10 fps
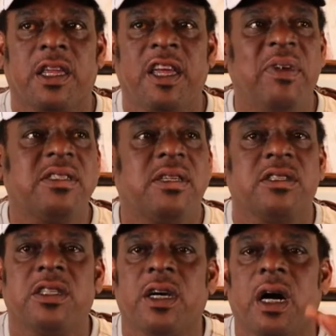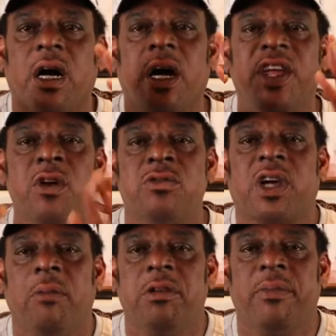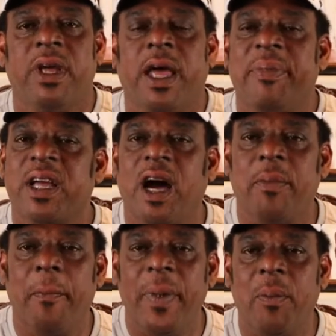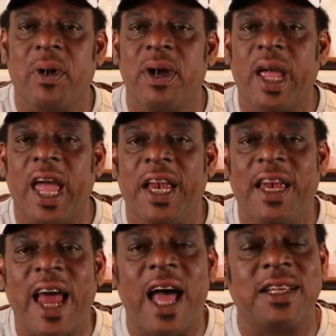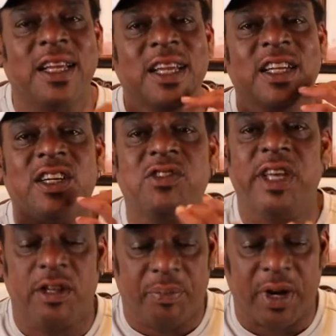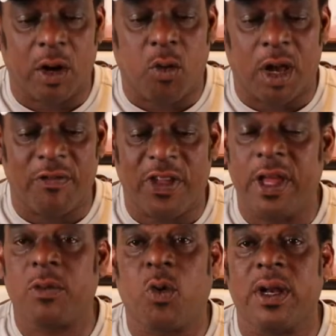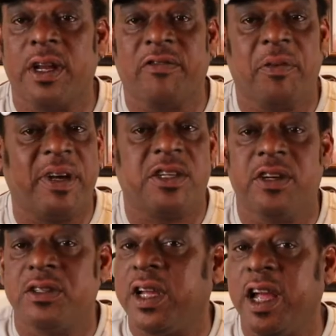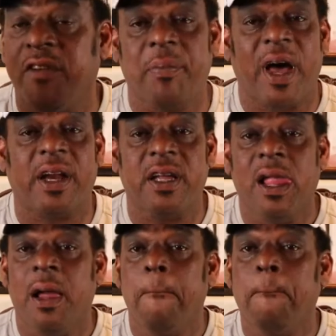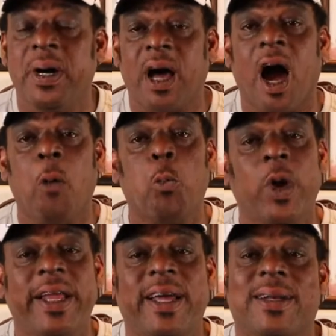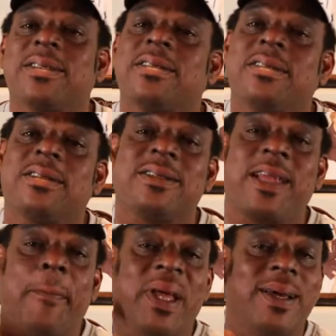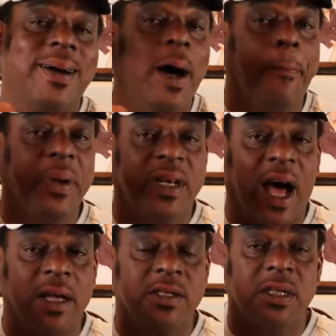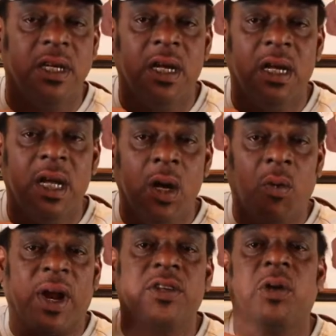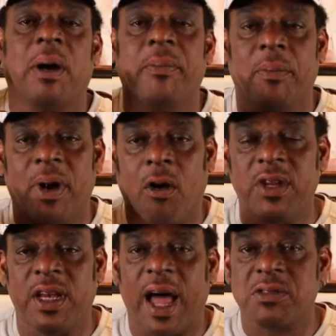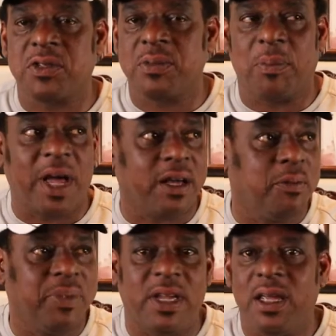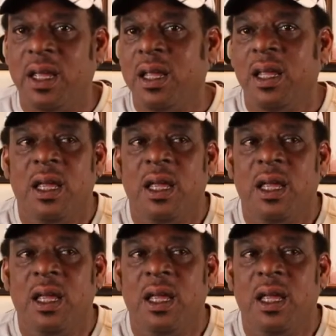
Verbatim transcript: give me such a, a, huge compliment and become a member and not continue to put out quality, quality information here to everybody. But I'm really going to step it up a notch when I do my member only live streams. I'm not going to be